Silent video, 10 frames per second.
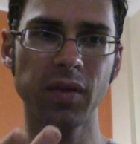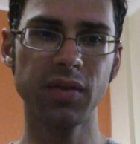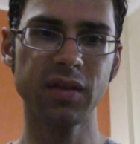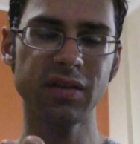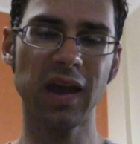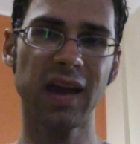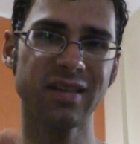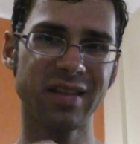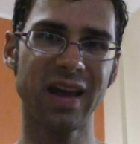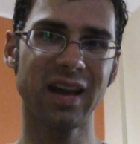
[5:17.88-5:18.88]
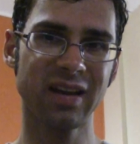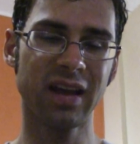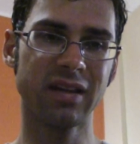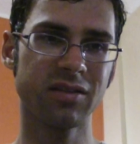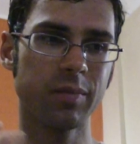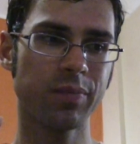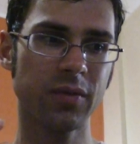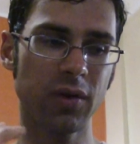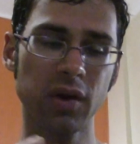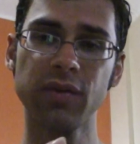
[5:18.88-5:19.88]
This has that taste,
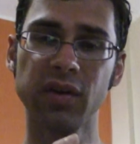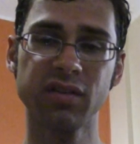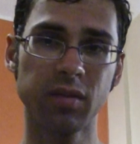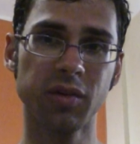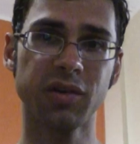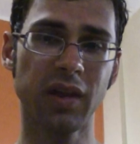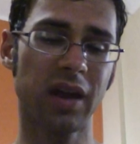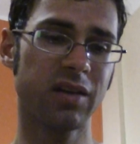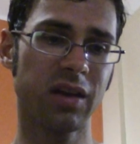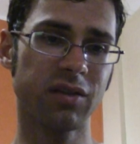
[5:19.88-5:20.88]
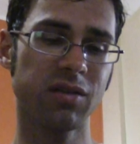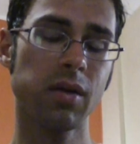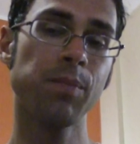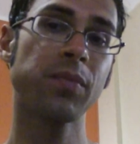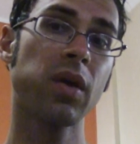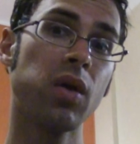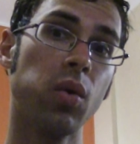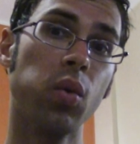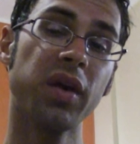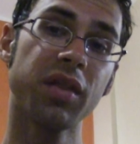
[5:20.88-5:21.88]
very, very similar to that taste,
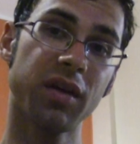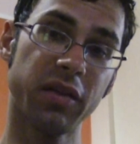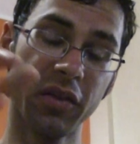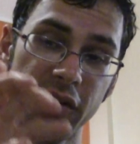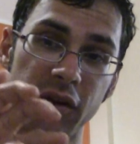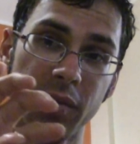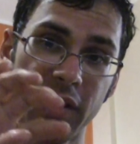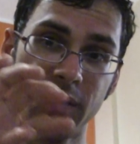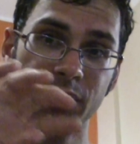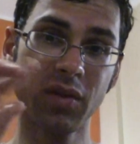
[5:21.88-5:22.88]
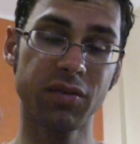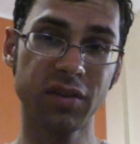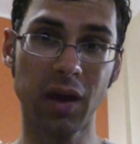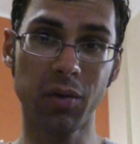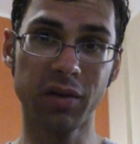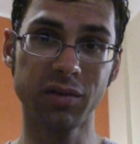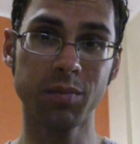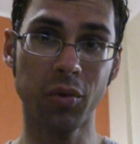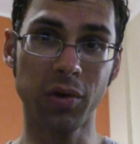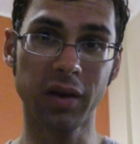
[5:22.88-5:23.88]
with a little bit of sourness
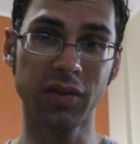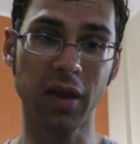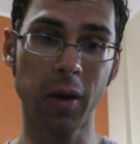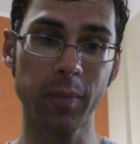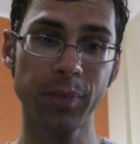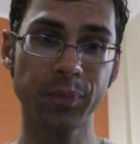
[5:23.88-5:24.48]
poured in there.